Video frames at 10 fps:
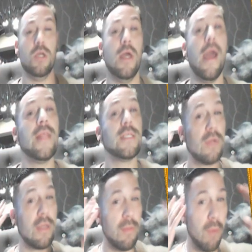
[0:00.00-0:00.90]
And this will
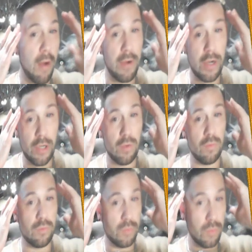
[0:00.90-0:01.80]
give the barber, you know,
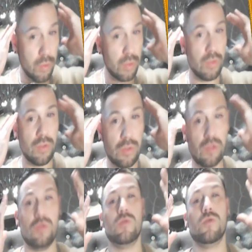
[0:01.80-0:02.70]

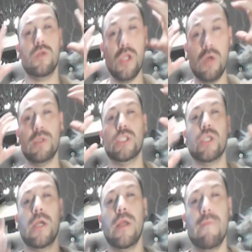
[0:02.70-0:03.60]
a
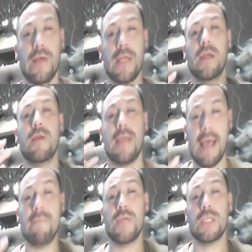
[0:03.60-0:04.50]
sturdy fucking
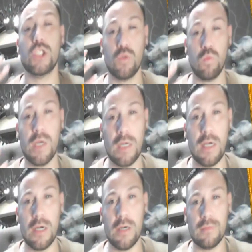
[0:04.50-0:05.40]
canvas to work on.